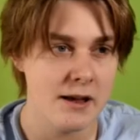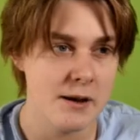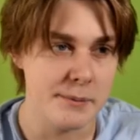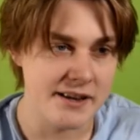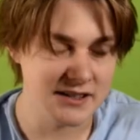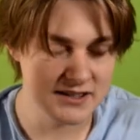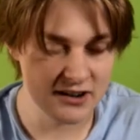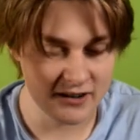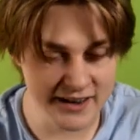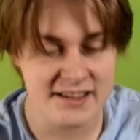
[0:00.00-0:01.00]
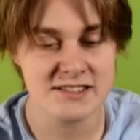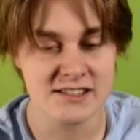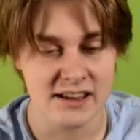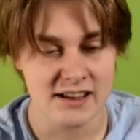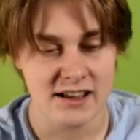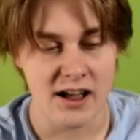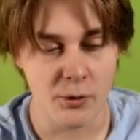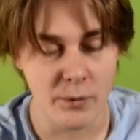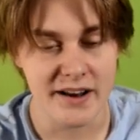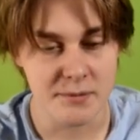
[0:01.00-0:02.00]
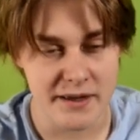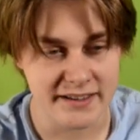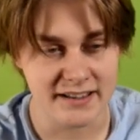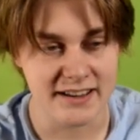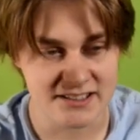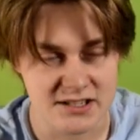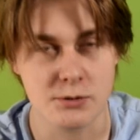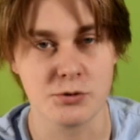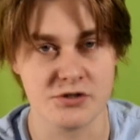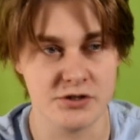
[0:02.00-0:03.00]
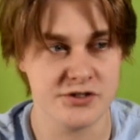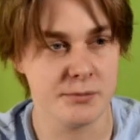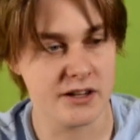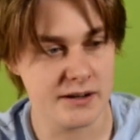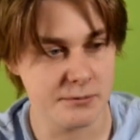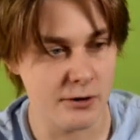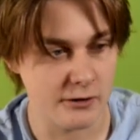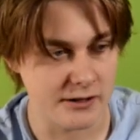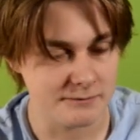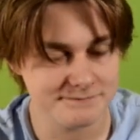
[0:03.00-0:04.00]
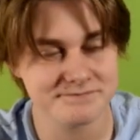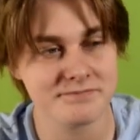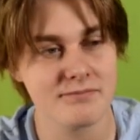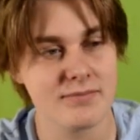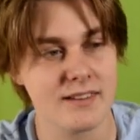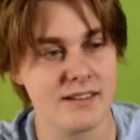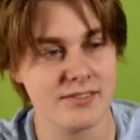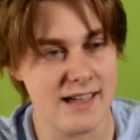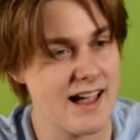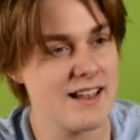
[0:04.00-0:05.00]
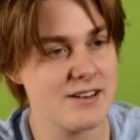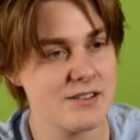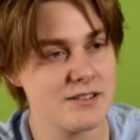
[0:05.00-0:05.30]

because there is a way to make it a sequel trilogy Millennium Falcon. That